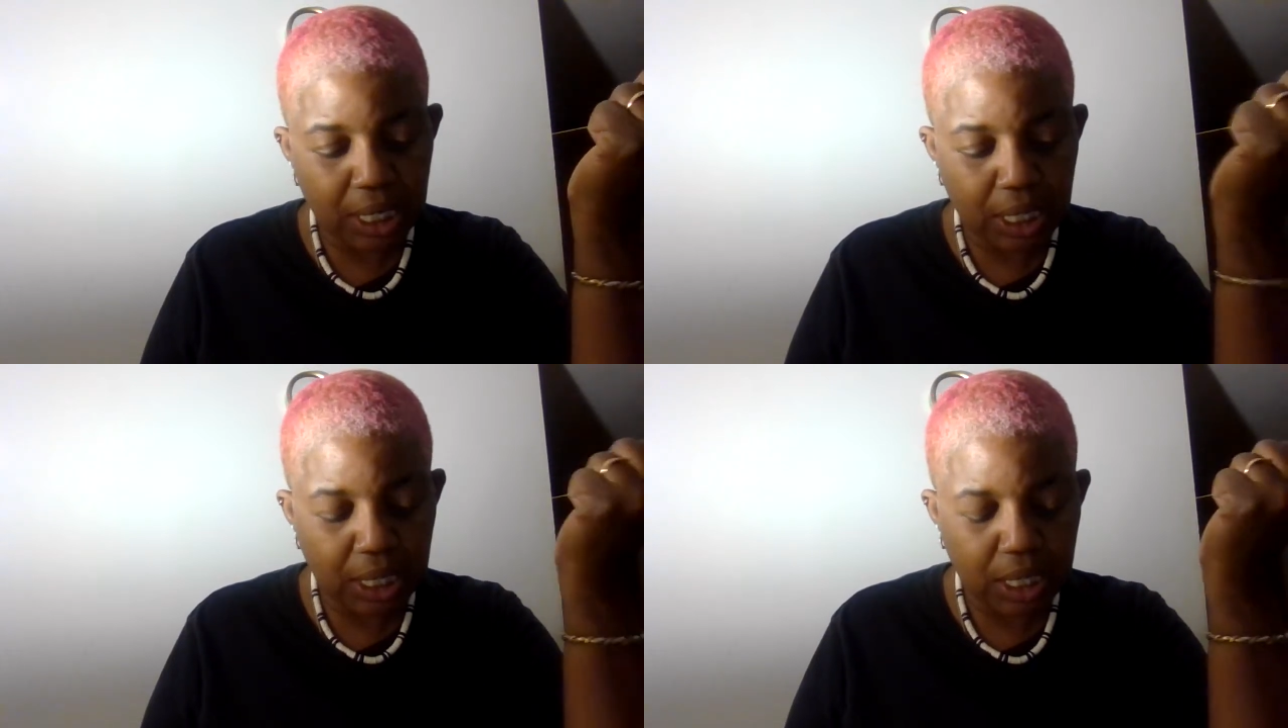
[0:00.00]

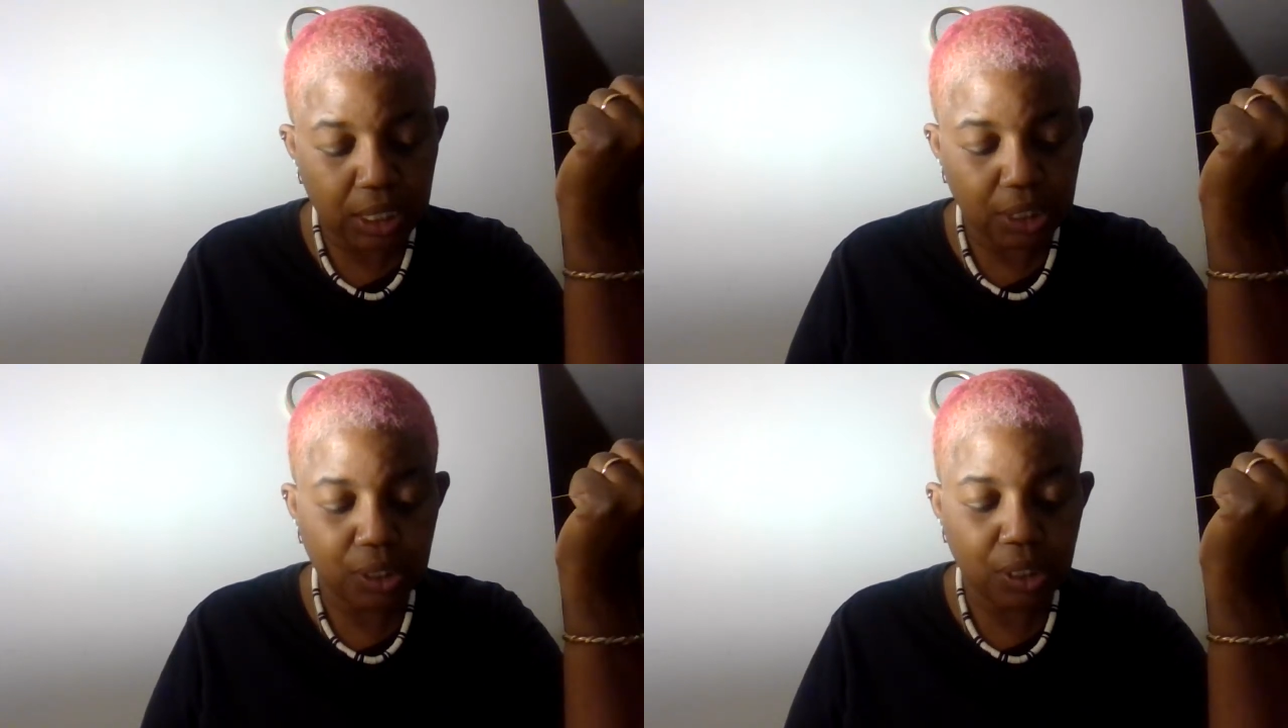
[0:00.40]
in the
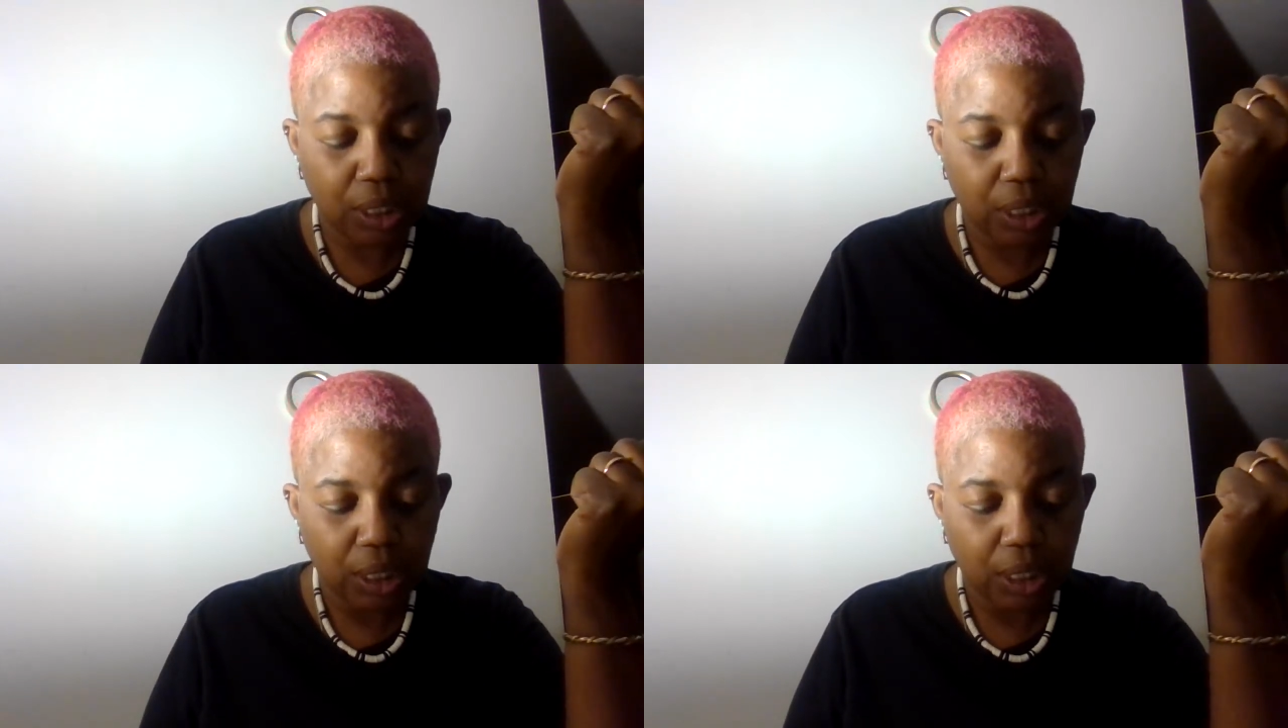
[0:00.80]

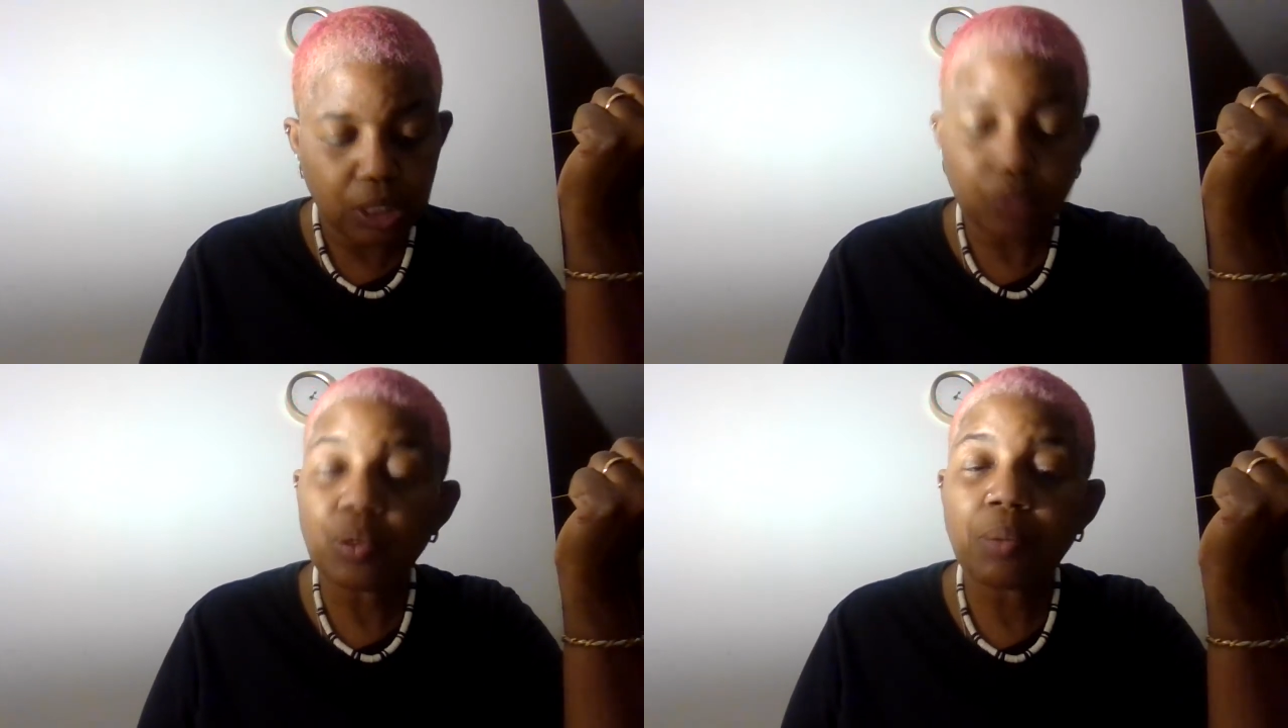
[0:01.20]

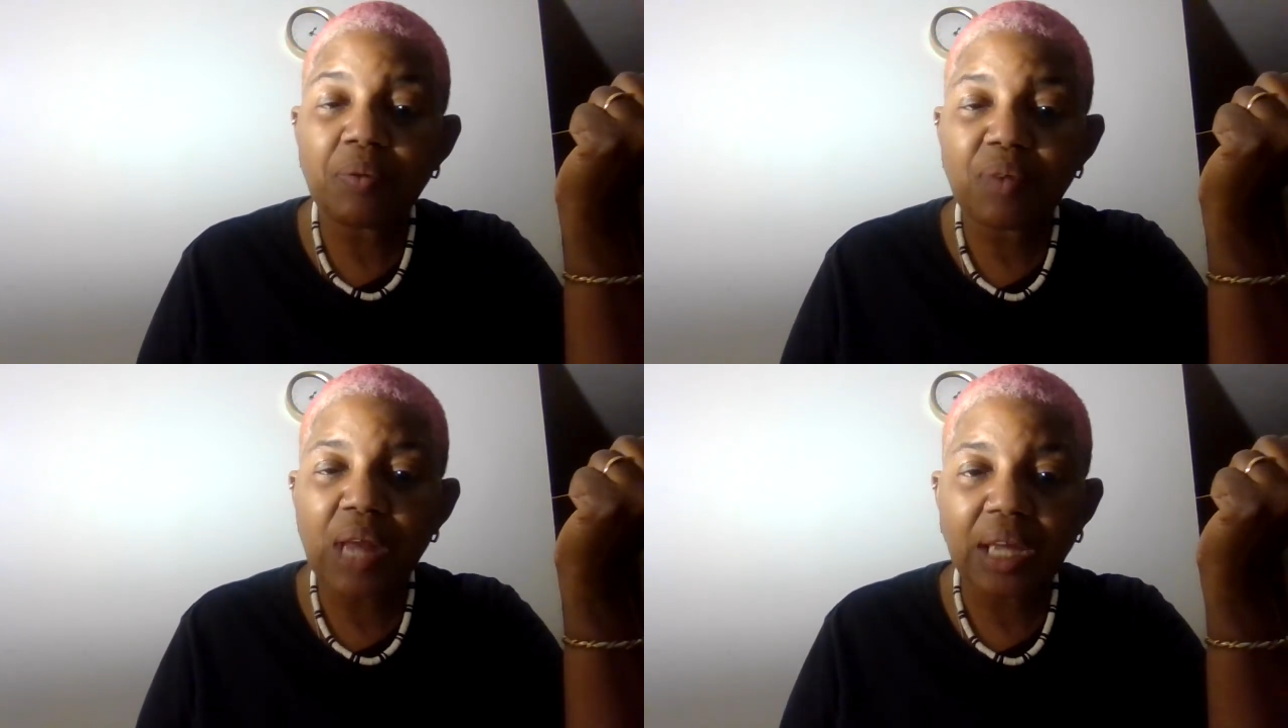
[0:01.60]
swim
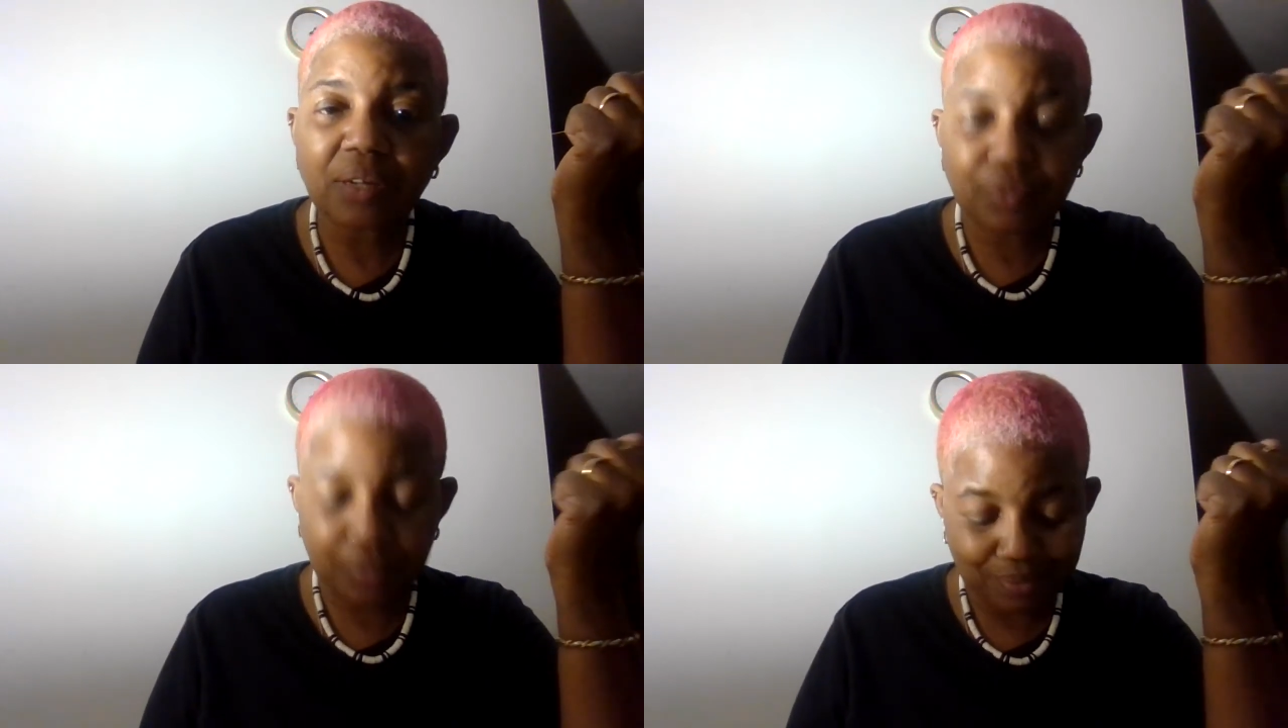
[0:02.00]
of life.